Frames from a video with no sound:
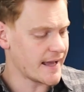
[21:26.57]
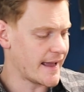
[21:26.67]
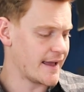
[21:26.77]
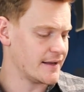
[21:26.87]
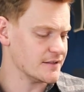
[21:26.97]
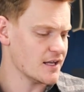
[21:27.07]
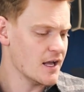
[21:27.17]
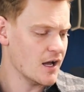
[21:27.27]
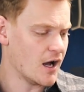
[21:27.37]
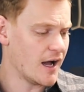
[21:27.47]
and
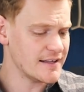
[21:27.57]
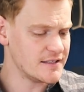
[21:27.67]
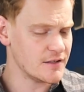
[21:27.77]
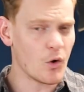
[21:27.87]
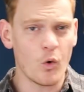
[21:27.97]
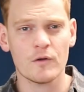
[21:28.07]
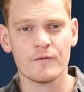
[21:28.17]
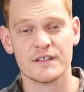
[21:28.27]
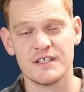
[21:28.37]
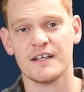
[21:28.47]
I did all of
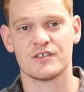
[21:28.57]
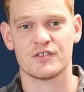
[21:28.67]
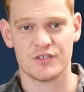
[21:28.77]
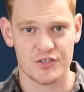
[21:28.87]
the tests